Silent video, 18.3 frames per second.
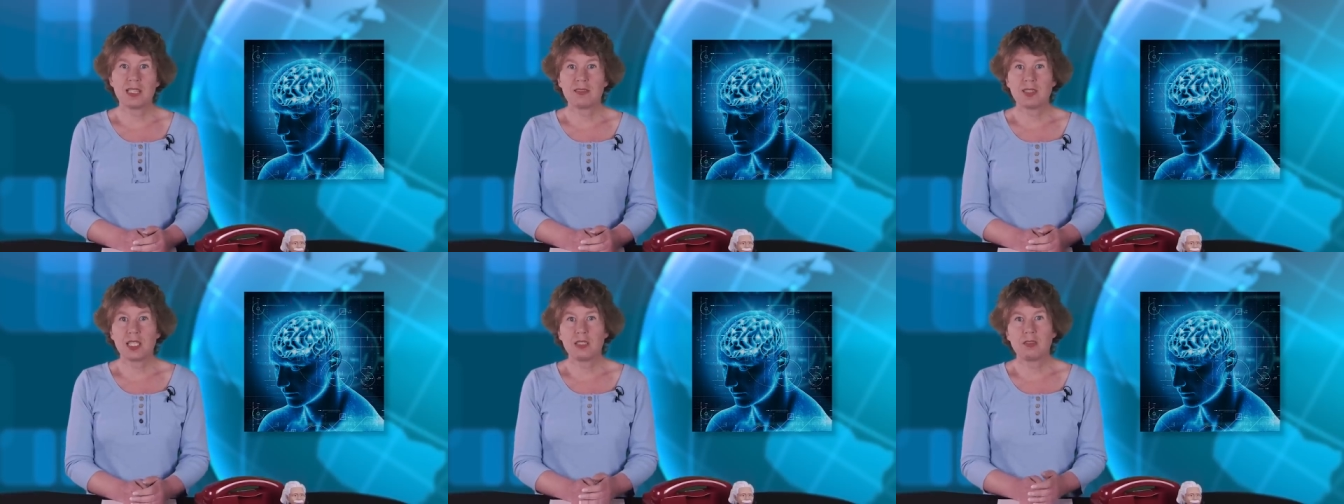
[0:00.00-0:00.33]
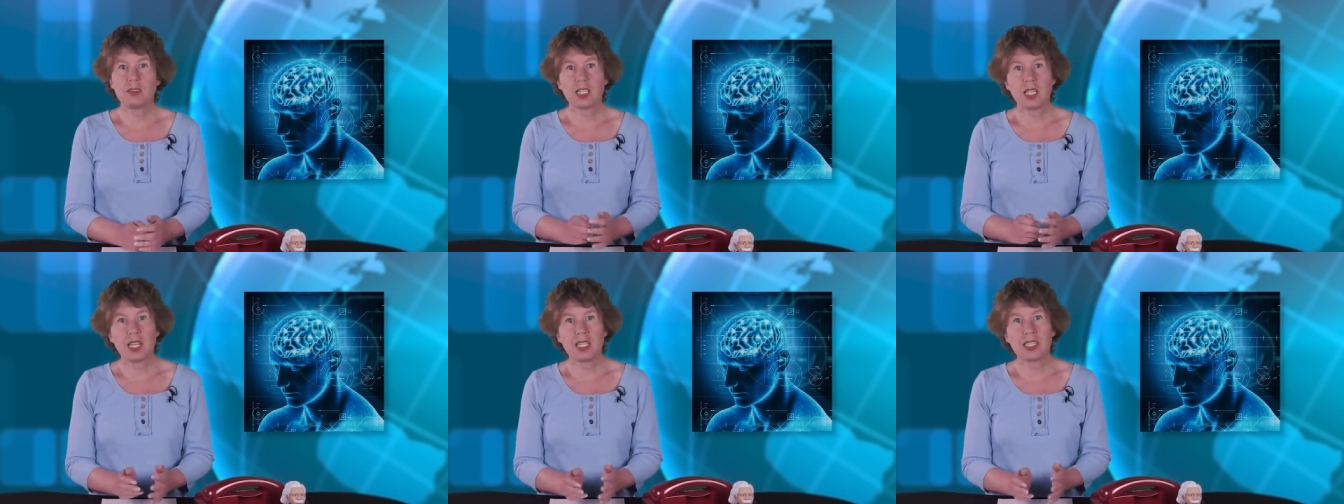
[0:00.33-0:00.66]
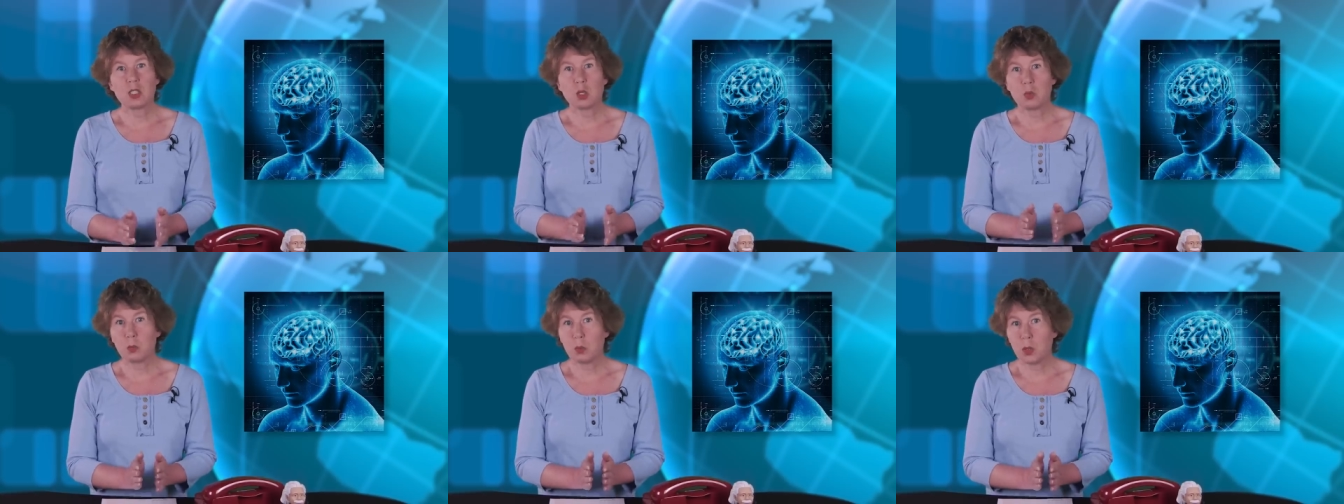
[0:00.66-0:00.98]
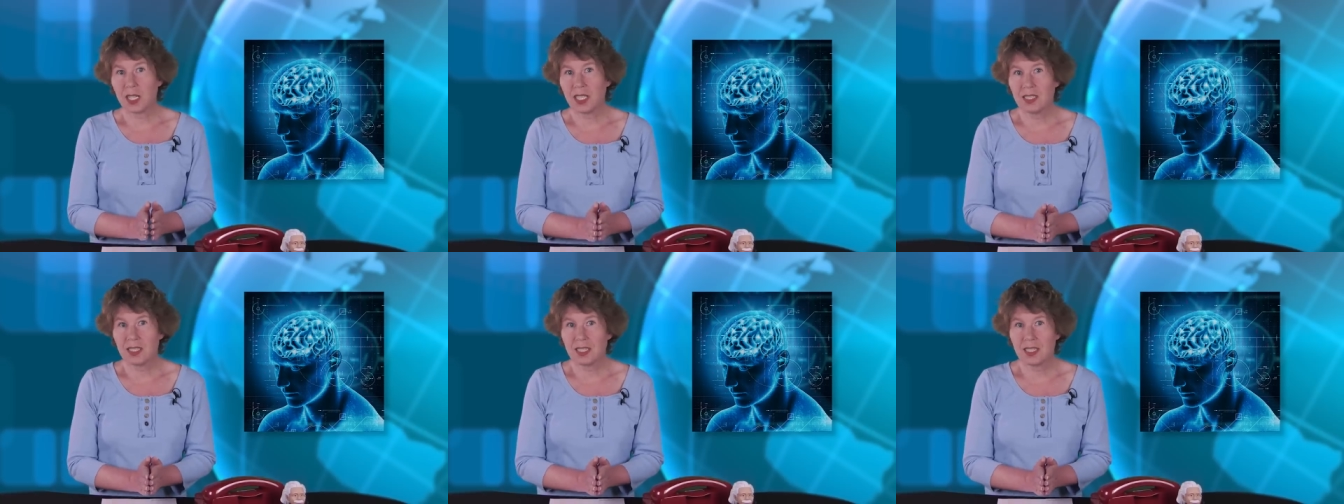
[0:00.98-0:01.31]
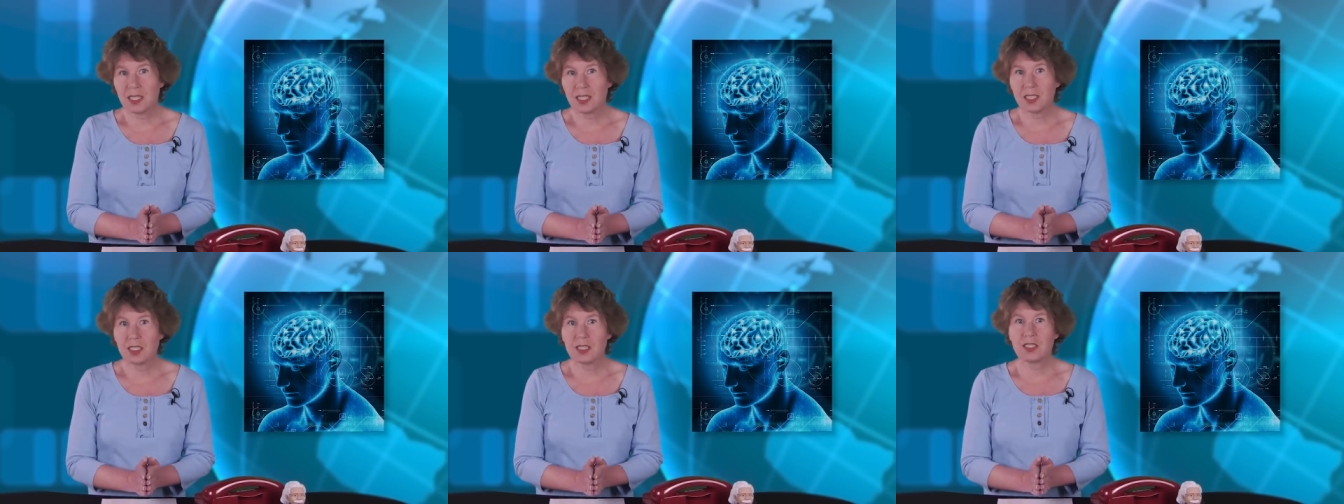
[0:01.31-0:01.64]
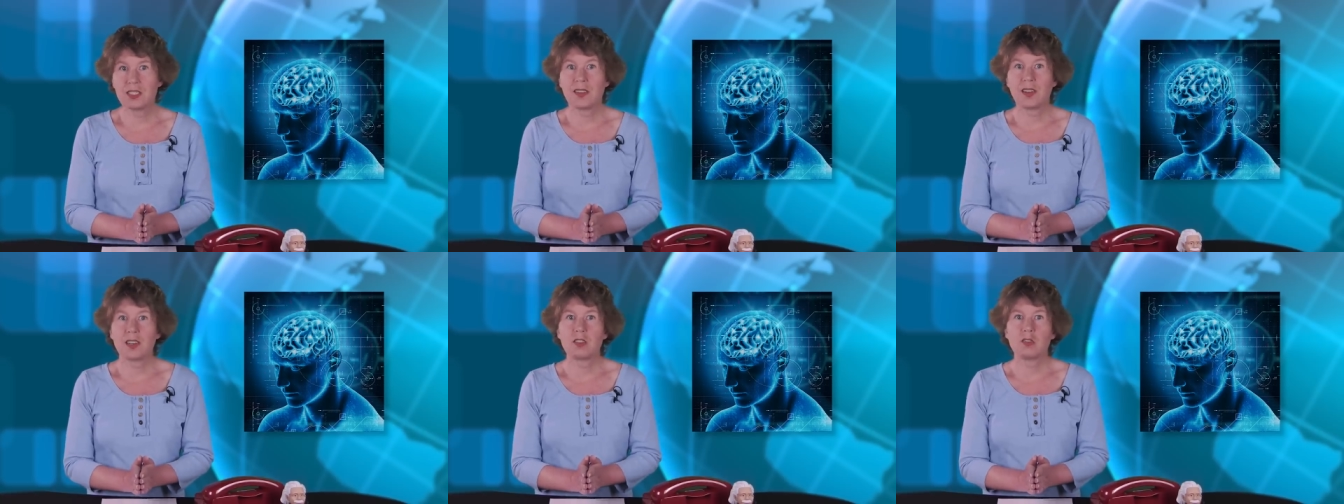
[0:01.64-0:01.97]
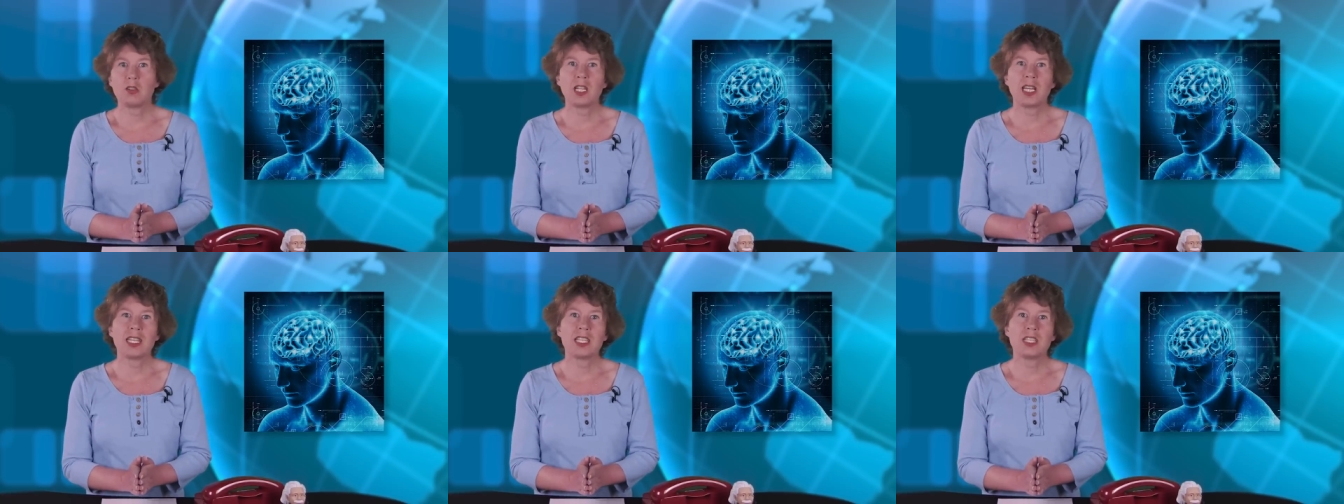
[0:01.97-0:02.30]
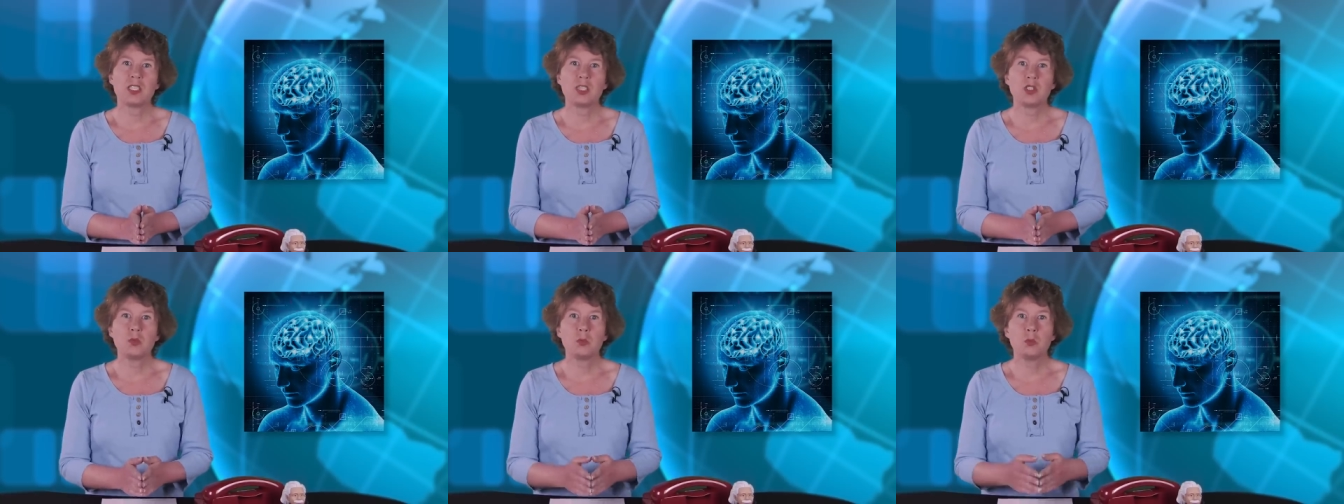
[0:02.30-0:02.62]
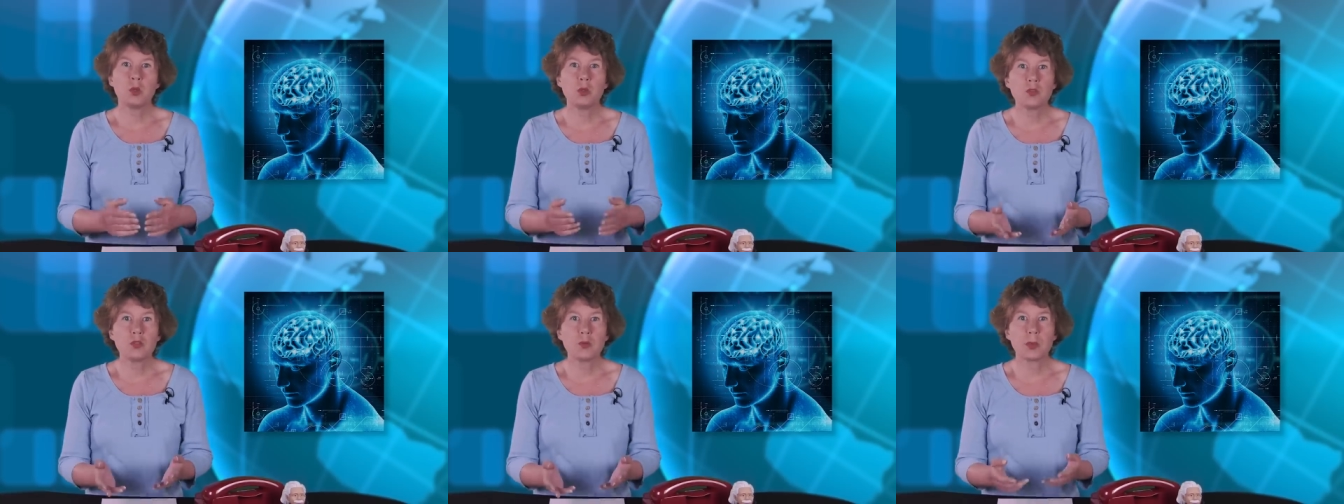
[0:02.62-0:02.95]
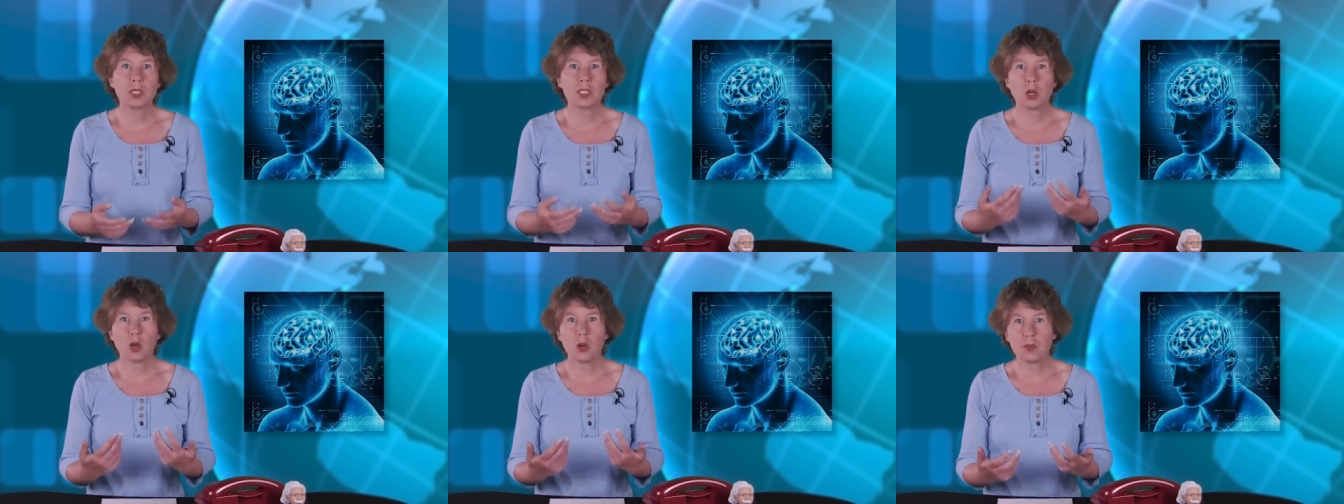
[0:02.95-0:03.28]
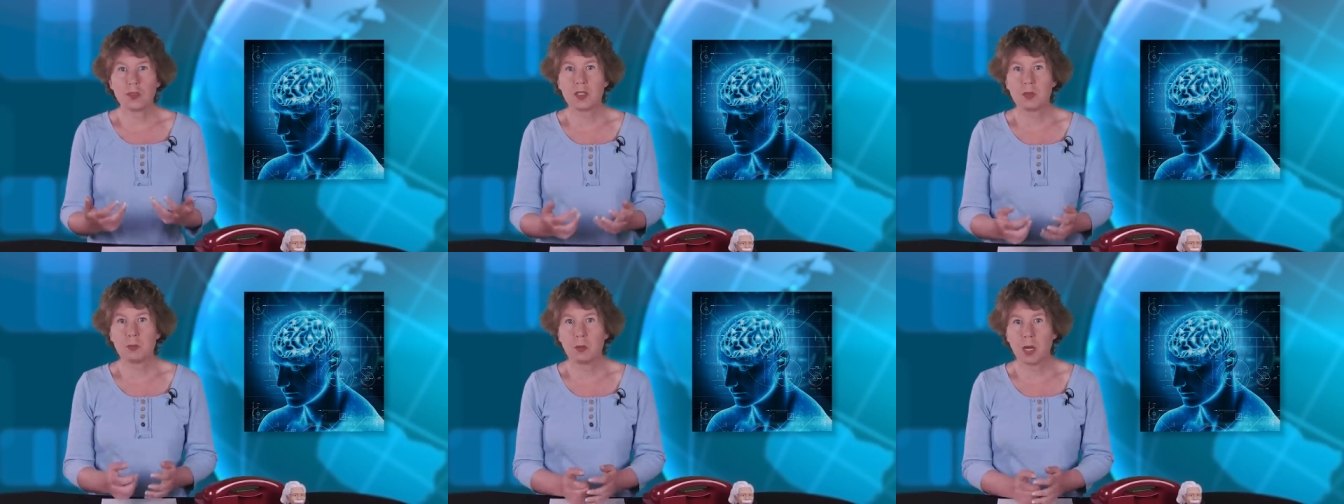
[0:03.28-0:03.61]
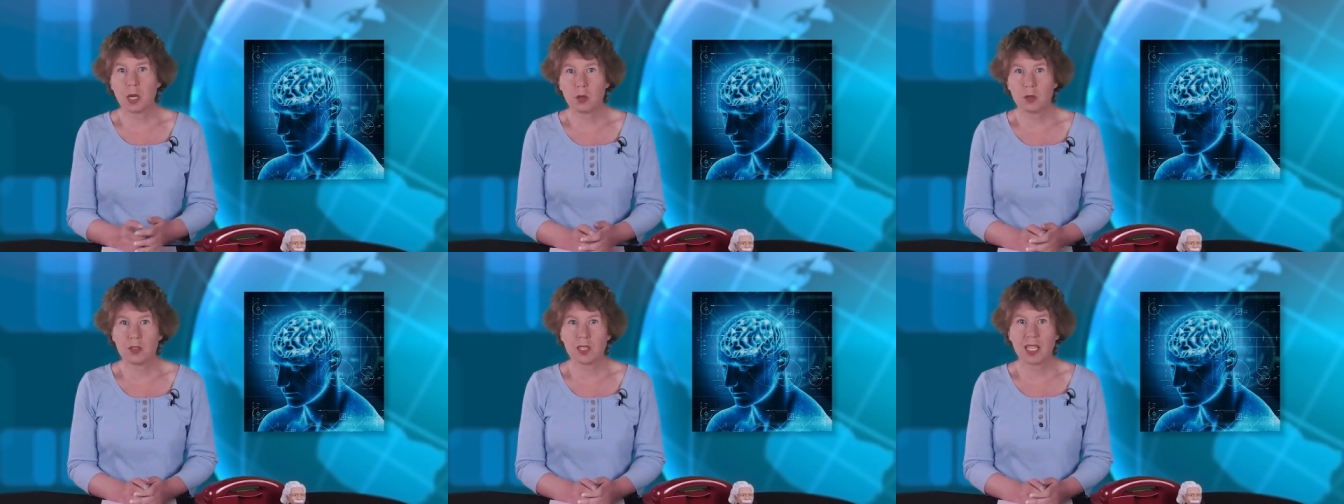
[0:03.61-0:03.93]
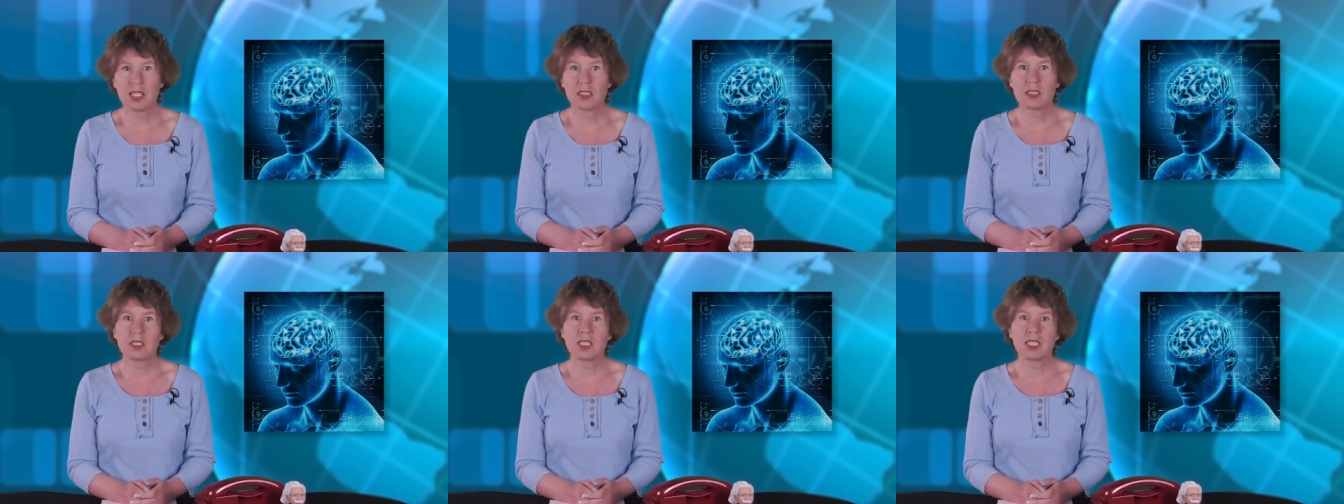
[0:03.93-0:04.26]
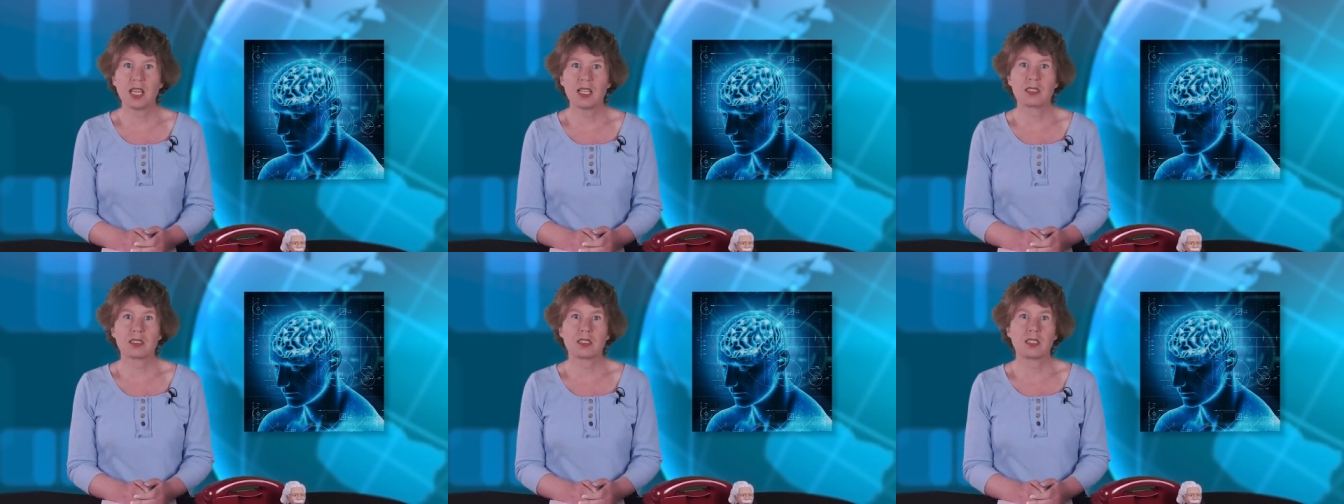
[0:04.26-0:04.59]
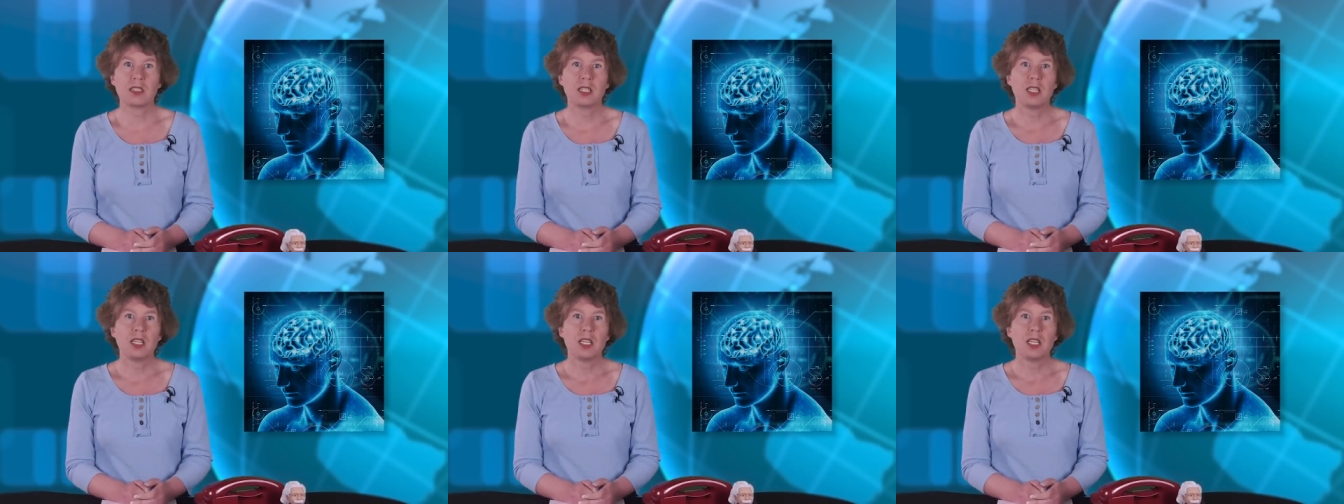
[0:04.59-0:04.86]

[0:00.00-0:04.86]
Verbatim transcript: and they relied on brain signals that relate to movement of the mouth and tongue.